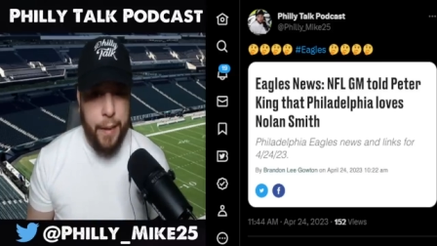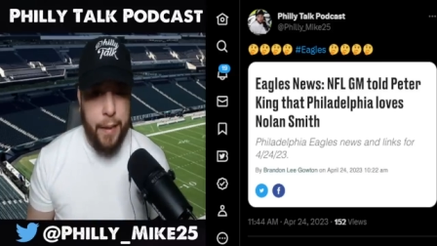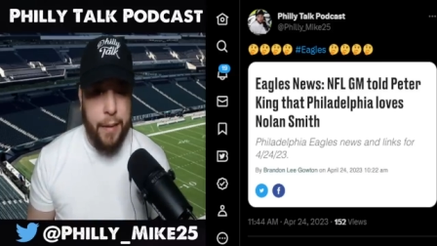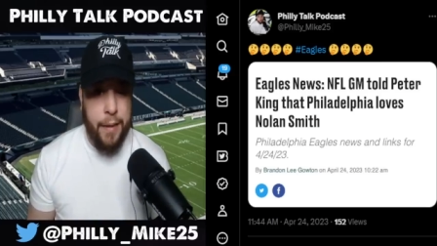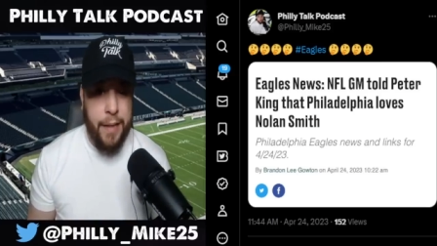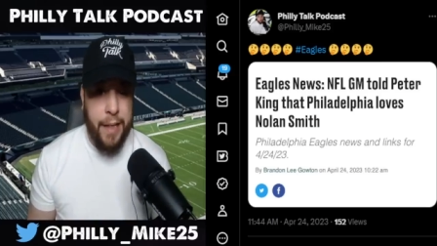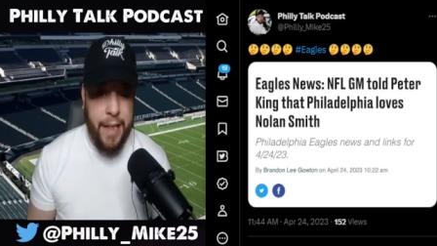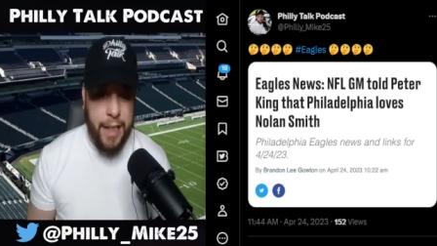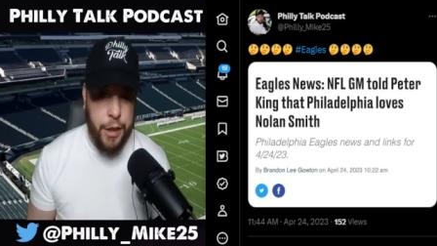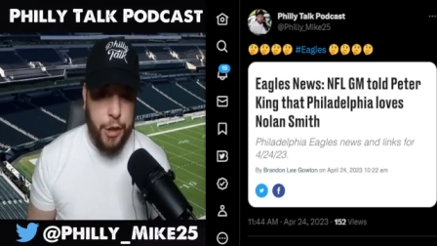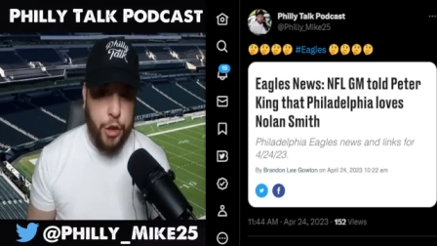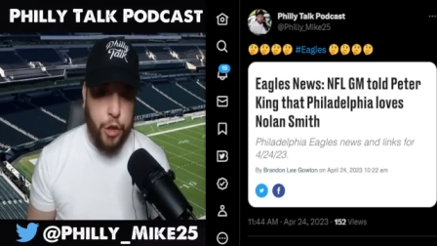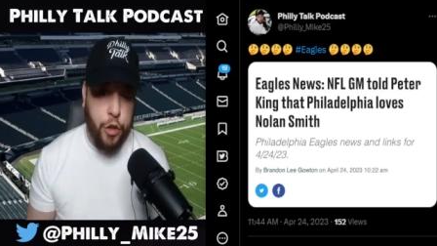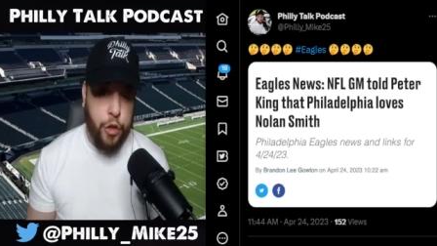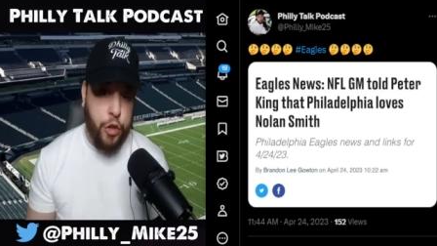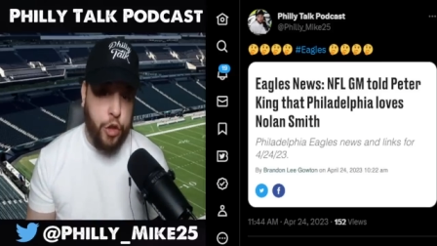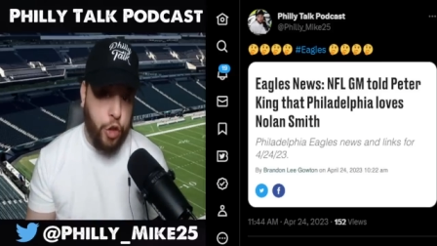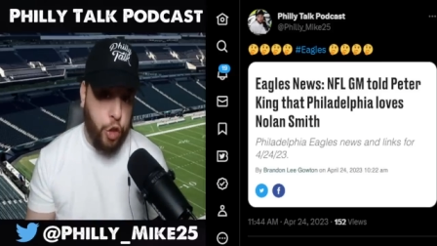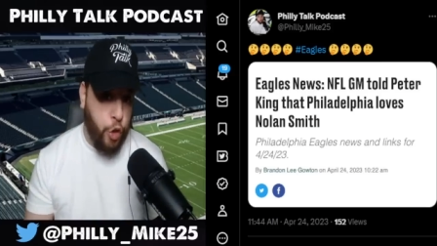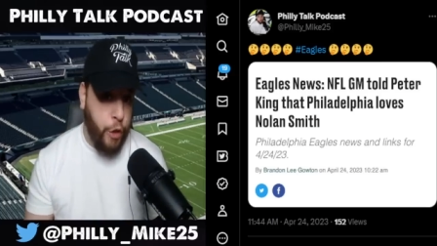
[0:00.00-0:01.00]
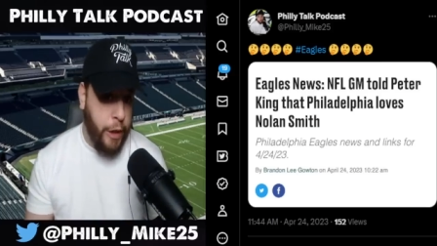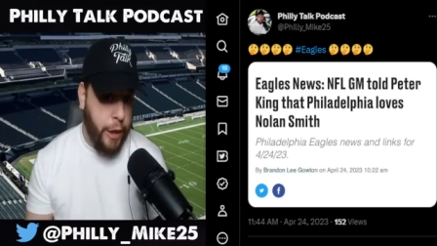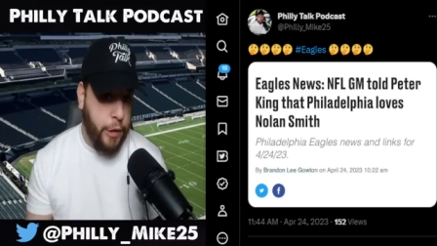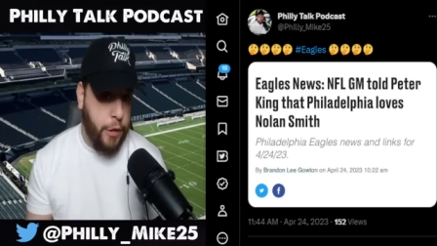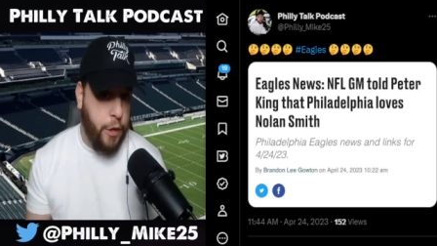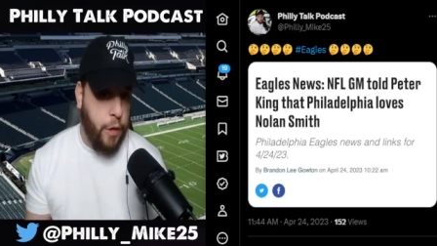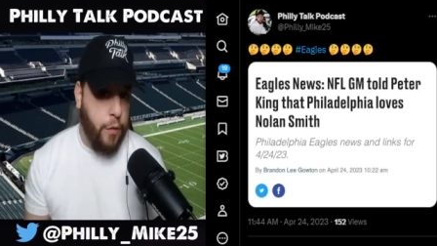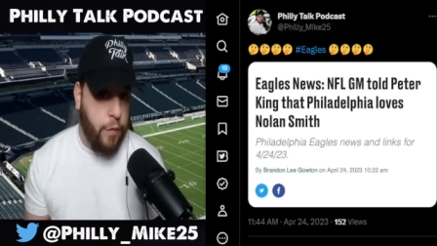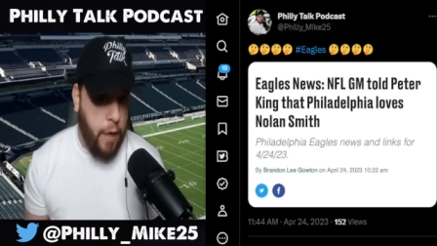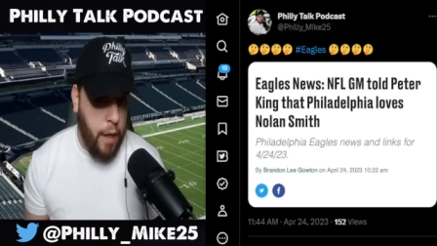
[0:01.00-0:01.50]
and injured 2 years
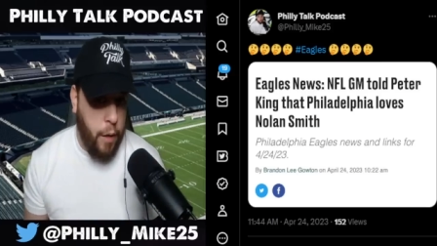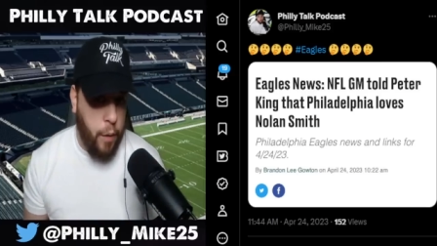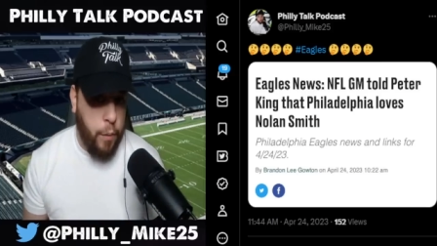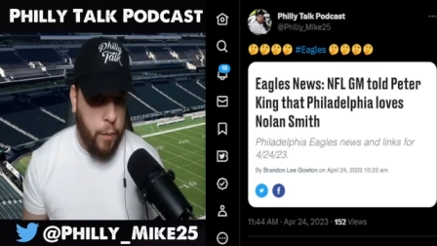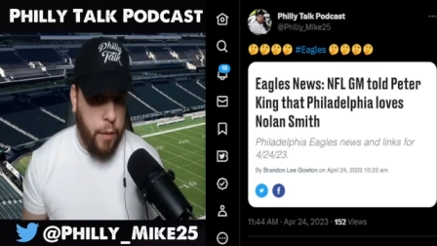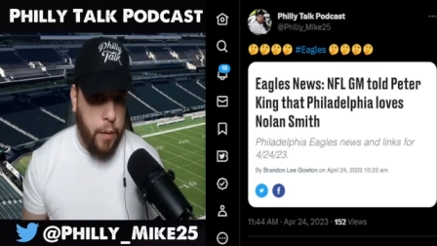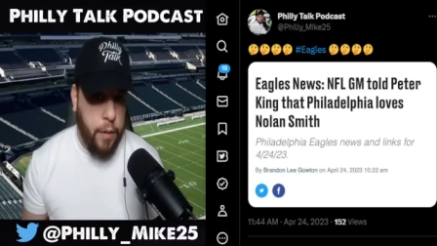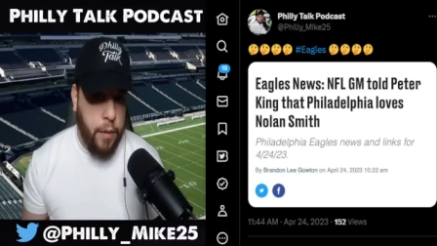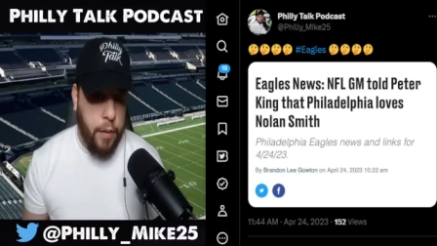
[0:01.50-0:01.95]
in a row.